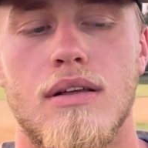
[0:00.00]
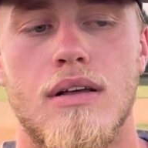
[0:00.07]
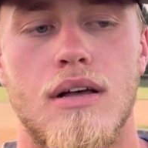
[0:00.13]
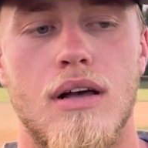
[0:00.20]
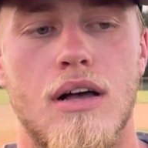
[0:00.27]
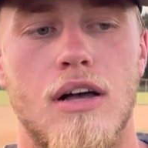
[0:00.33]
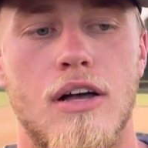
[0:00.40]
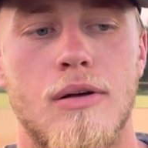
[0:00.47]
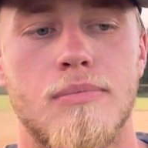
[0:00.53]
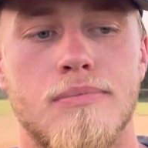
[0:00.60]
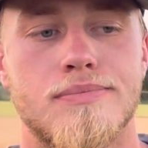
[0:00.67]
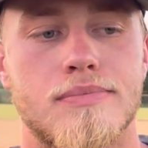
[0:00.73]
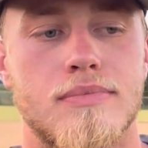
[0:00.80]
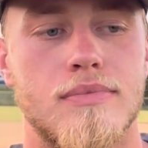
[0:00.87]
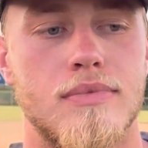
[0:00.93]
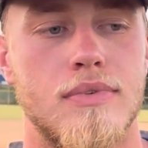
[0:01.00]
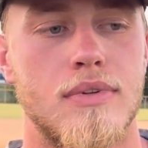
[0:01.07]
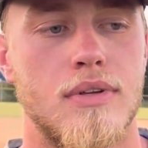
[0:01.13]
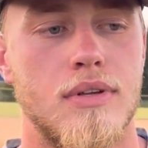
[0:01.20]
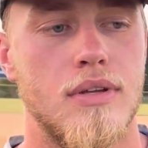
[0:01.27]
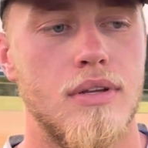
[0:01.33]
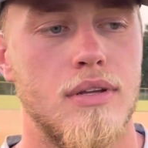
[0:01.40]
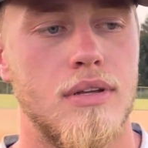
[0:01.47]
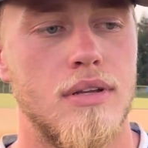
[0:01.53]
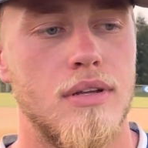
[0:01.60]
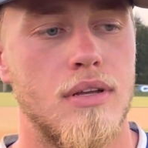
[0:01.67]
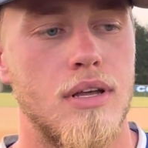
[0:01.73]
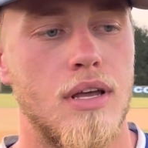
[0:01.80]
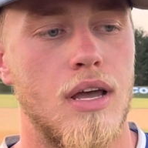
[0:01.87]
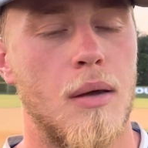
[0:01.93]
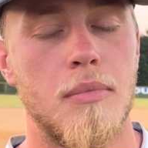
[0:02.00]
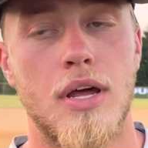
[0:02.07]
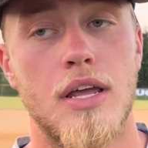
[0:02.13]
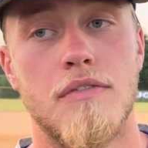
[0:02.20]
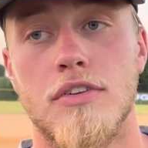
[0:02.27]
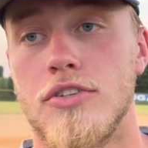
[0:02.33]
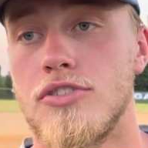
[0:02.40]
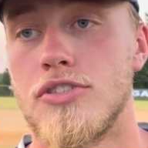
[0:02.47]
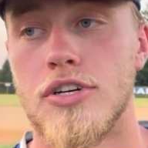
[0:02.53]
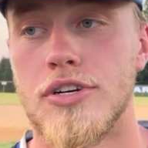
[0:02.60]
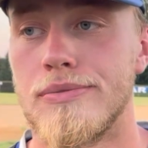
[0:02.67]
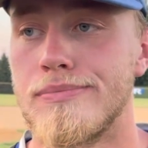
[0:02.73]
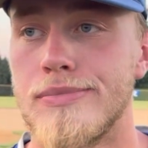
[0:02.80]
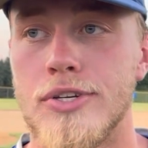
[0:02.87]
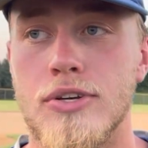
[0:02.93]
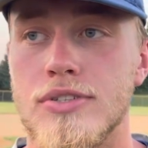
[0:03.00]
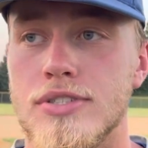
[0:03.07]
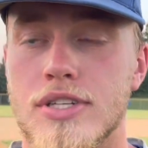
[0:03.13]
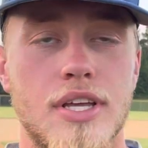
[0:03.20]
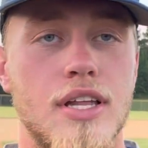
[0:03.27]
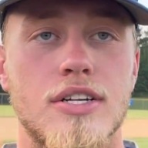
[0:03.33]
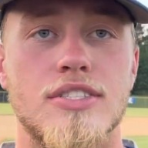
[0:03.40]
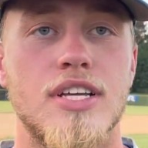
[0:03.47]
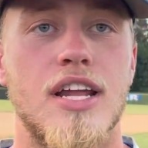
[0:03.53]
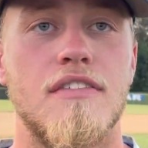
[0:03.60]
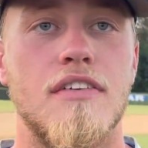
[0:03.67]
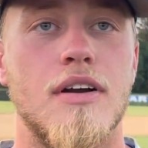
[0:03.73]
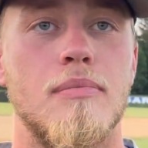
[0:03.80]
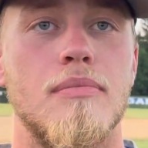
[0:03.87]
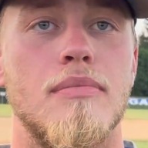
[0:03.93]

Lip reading: I'm not even sure who's on the other side of our